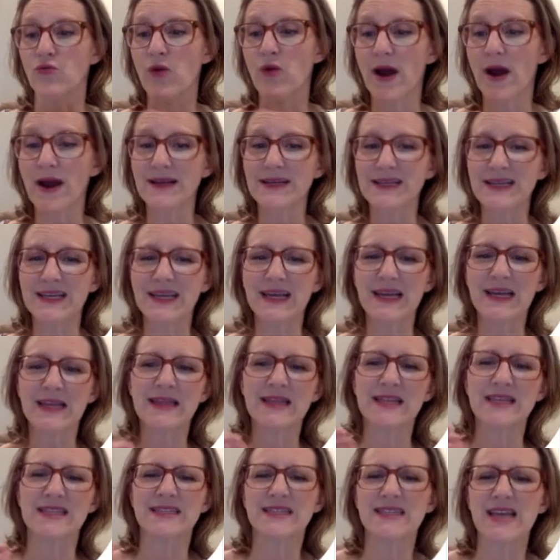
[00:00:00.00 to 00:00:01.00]
grinding
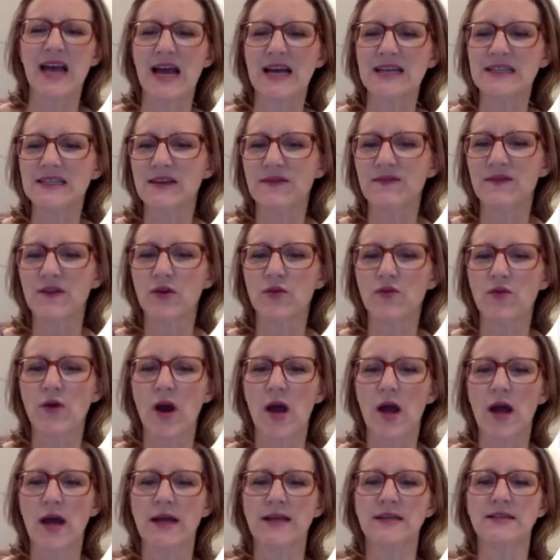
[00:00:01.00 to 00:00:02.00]
it, the size of the
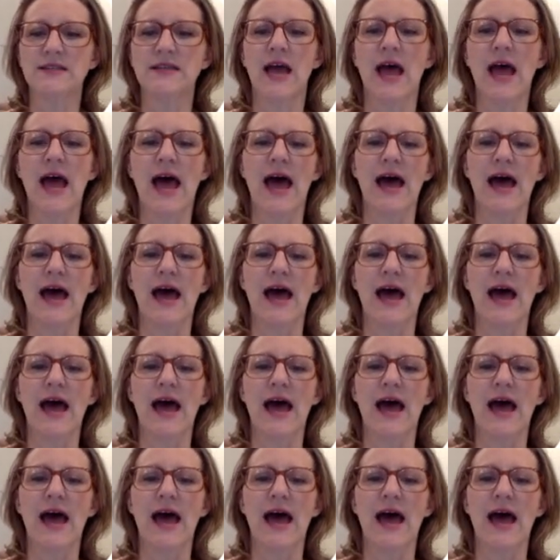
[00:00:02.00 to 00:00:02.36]
grind.